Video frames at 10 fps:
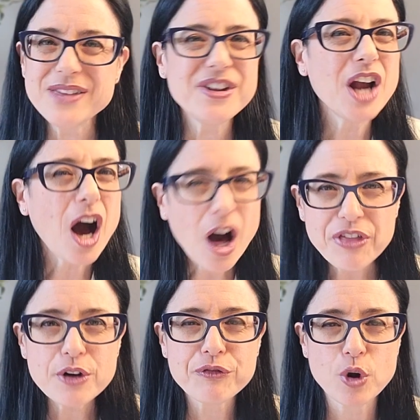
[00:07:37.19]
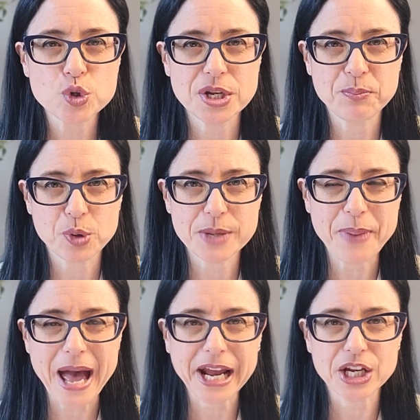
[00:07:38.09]
even other frozen
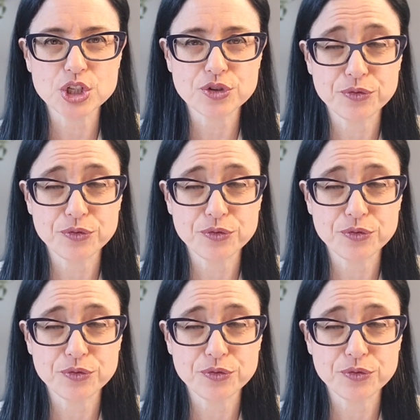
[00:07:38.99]
prepackaged